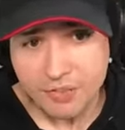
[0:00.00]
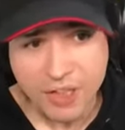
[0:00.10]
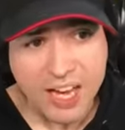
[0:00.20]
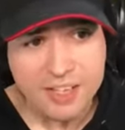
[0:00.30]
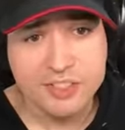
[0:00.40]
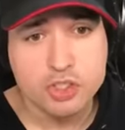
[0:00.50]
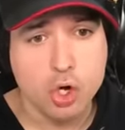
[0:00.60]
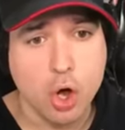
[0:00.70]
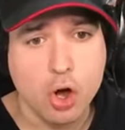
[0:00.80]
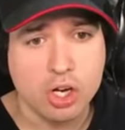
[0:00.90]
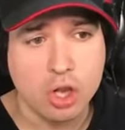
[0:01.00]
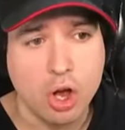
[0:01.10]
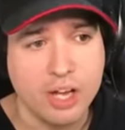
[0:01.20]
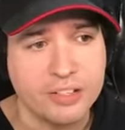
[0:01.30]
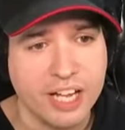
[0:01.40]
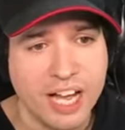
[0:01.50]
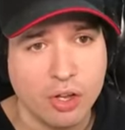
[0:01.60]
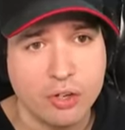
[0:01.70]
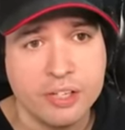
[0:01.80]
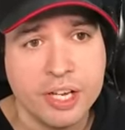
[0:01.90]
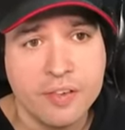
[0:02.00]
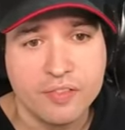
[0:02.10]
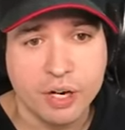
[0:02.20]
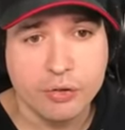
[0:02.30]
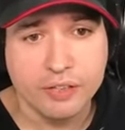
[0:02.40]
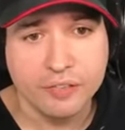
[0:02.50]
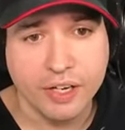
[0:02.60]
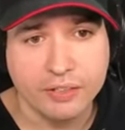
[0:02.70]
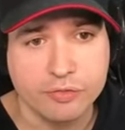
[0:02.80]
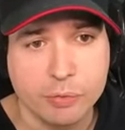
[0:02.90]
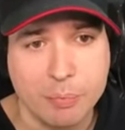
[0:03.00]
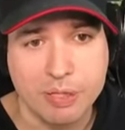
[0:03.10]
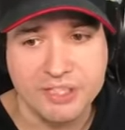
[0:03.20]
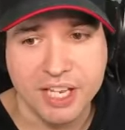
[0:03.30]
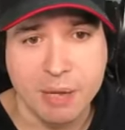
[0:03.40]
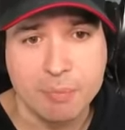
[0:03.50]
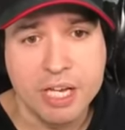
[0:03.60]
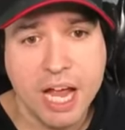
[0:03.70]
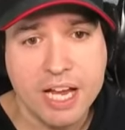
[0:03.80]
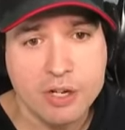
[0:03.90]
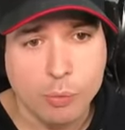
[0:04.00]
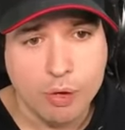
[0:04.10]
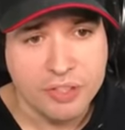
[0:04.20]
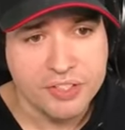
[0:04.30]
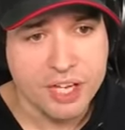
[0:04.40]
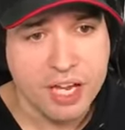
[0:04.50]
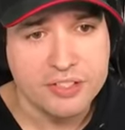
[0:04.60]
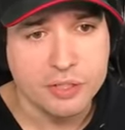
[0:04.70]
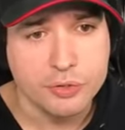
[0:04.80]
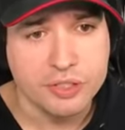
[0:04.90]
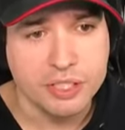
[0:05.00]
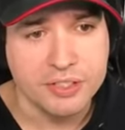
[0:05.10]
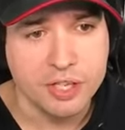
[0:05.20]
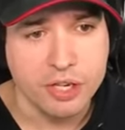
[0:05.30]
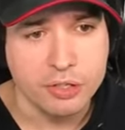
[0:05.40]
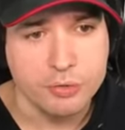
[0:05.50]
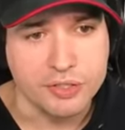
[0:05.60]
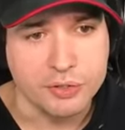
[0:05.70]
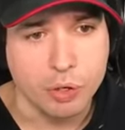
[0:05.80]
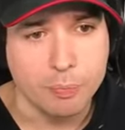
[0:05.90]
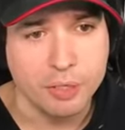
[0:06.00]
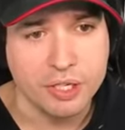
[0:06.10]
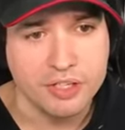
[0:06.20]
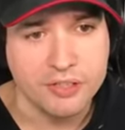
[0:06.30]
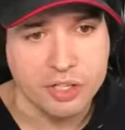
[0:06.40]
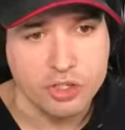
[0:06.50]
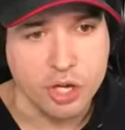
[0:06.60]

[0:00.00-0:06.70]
that is Jaw, Claw, and Talon. Very effective weapon setup. I know what this guy's using. He's gonna use a Scorpion. He's gonna